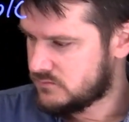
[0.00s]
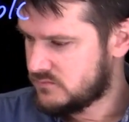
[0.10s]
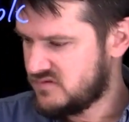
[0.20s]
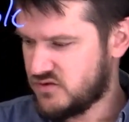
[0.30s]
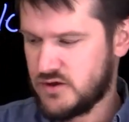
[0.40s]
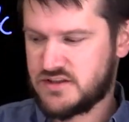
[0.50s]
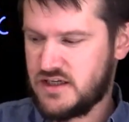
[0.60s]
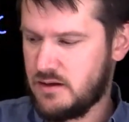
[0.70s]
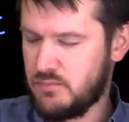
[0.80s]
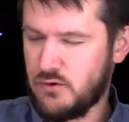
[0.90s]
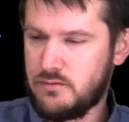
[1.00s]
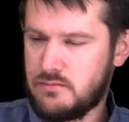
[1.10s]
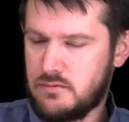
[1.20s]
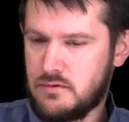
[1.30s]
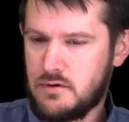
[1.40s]
For example,
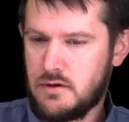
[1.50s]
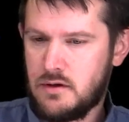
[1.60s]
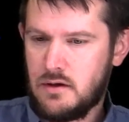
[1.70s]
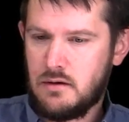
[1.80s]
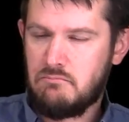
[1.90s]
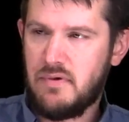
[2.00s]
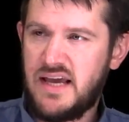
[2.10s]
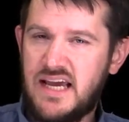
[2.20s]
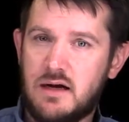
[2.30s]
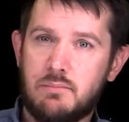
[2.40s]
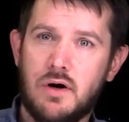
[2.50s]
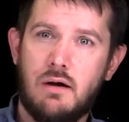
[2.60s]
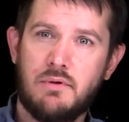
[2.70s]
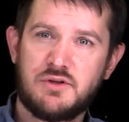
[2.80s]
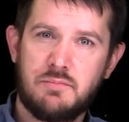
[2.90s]
making a
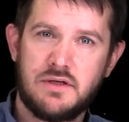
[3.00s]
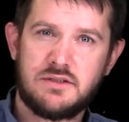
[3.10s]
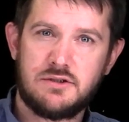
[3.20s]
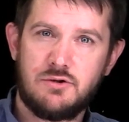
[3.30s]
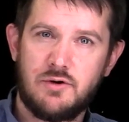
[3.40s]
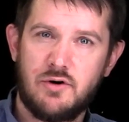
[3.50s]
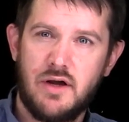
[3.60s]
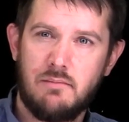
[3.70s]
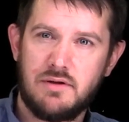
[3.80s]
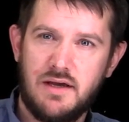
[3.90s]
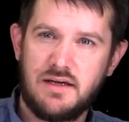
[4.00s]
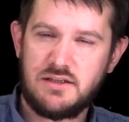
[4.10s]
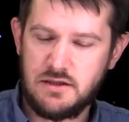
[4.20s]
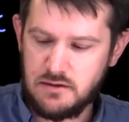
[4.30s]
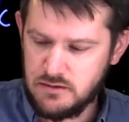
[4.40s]
promise places you under an
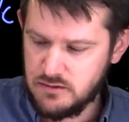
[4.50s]
obligation,